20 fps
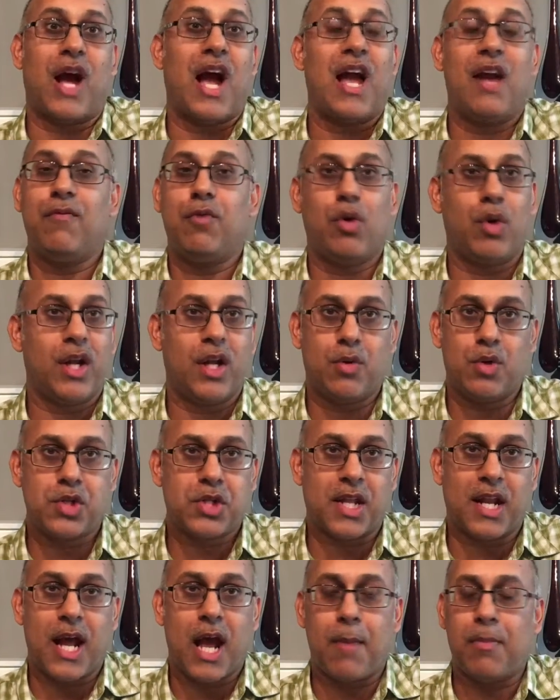I have no idea what's
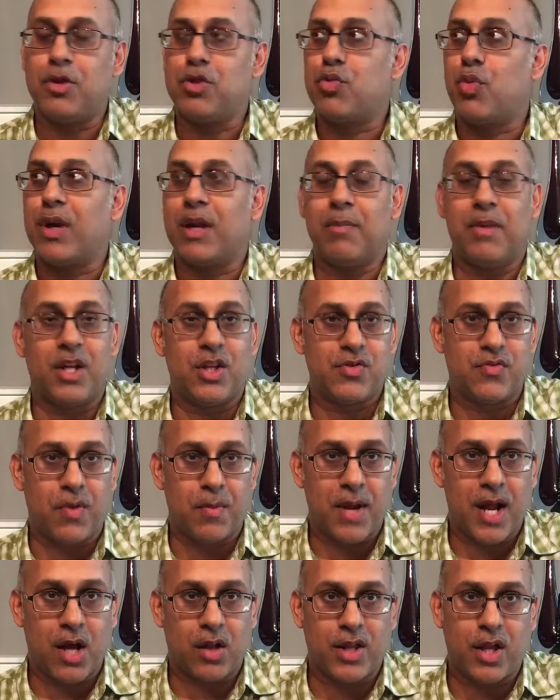going to happen 20 minutes
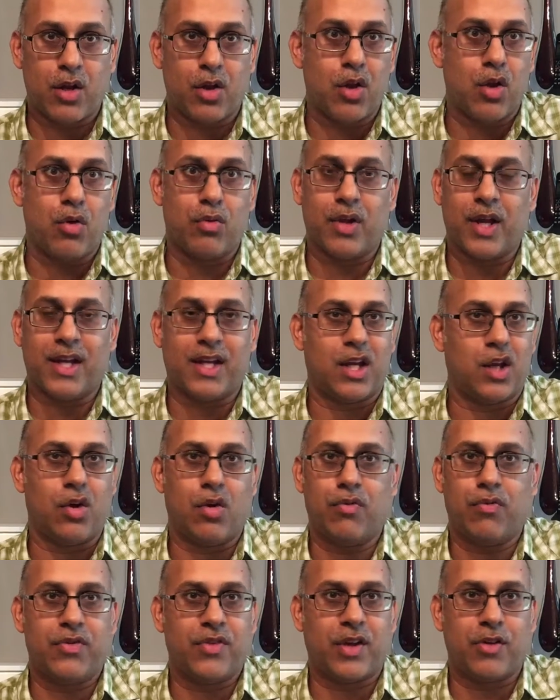from now, let alone
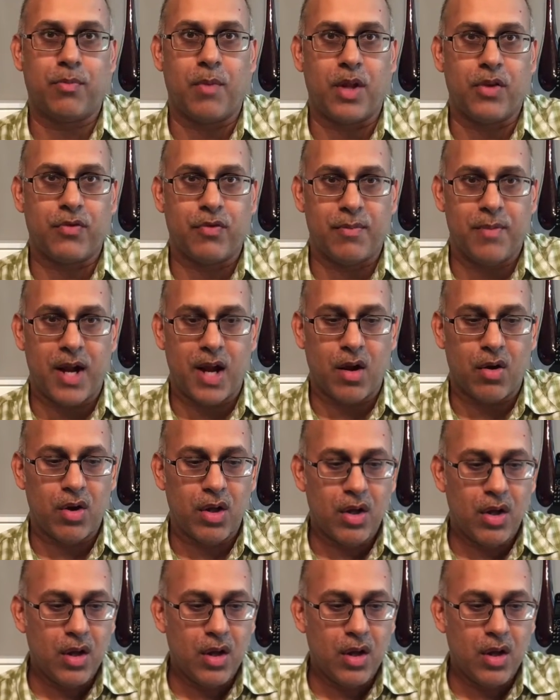6 months from now.